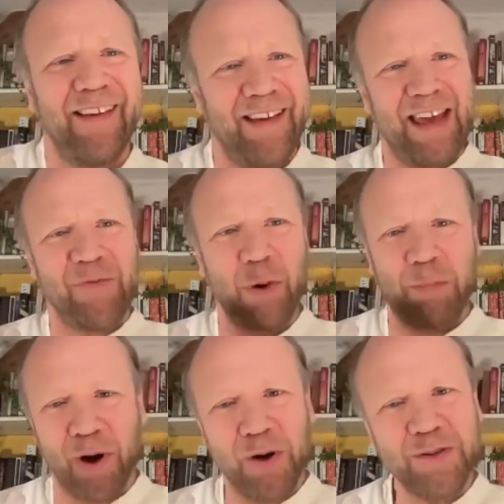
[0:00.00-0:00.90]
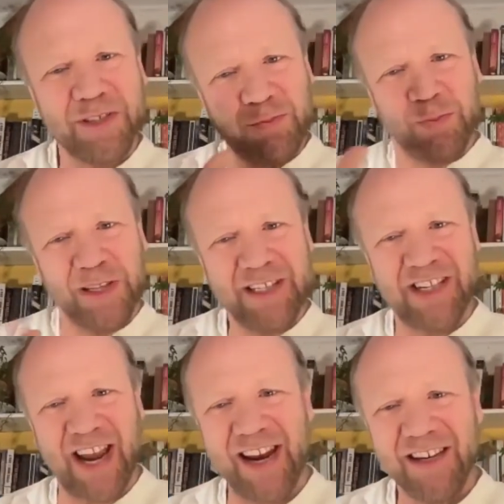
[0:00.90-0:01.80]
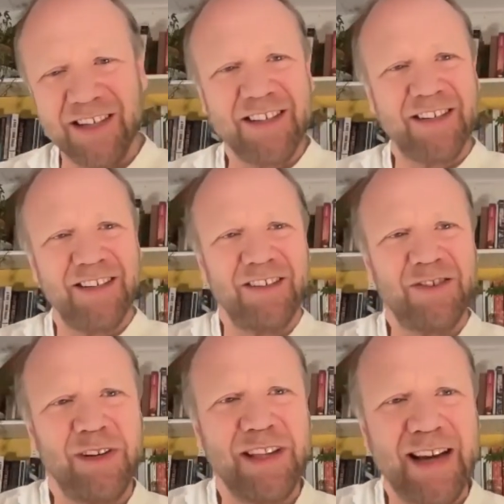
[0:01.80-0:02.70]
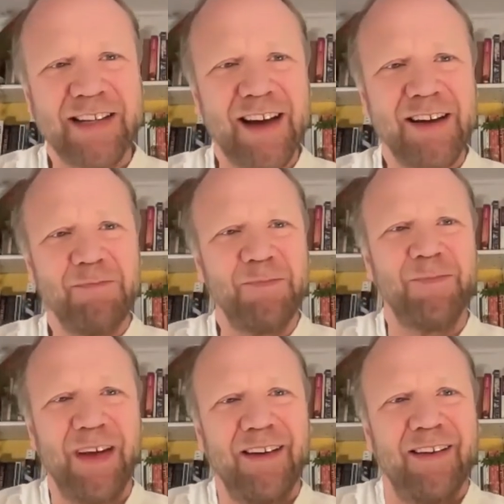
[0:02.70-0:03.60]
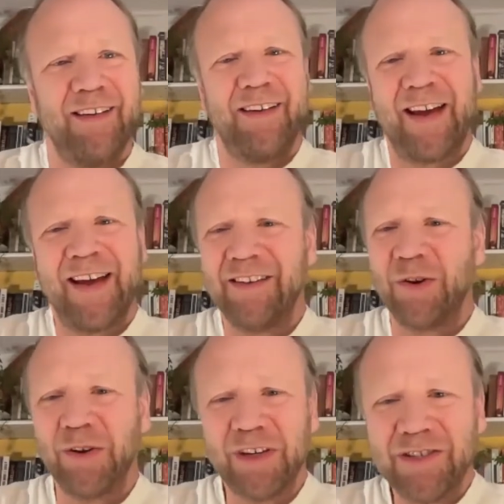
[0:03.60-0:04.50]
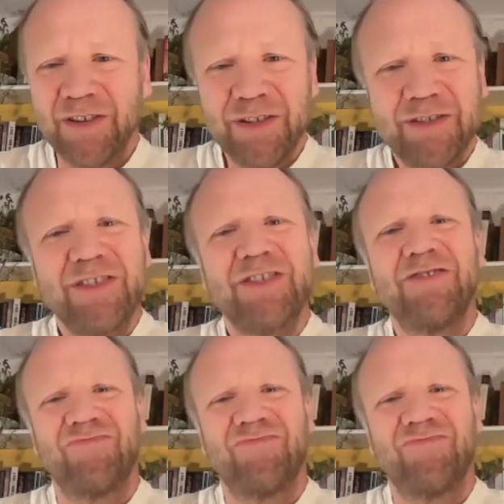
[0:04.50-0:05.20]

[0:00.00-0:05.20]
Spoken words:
If her prose really changed during that time and her concerns.